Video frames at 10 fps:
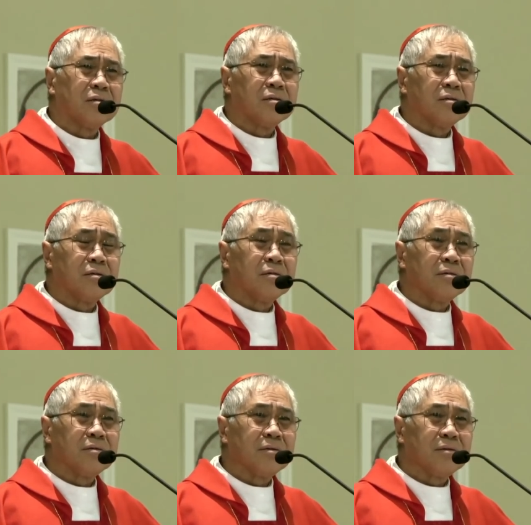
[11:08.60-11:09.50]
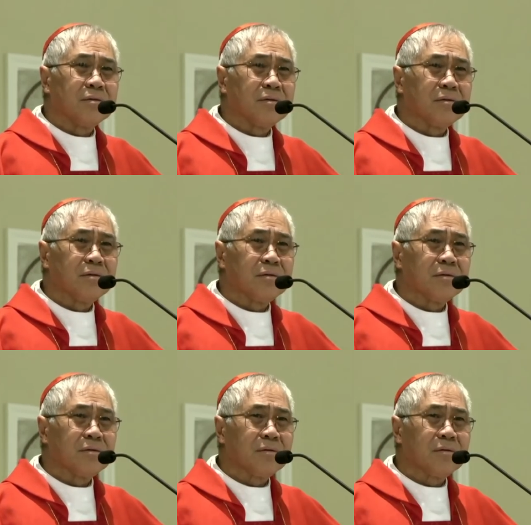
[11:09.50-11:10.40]

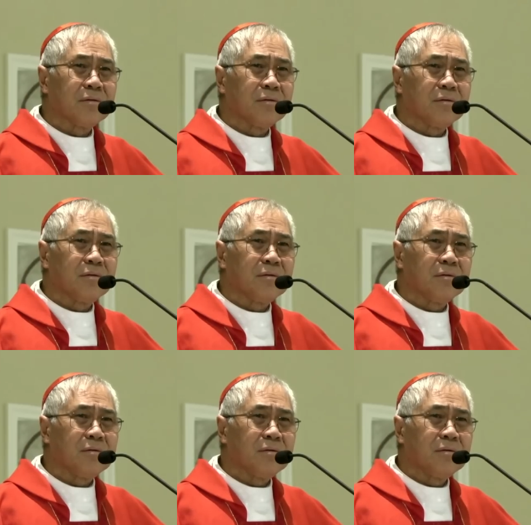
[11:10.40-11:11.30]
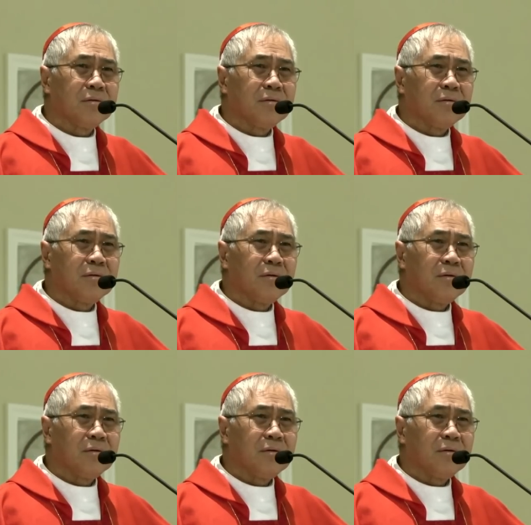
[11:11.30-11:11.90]
(silence)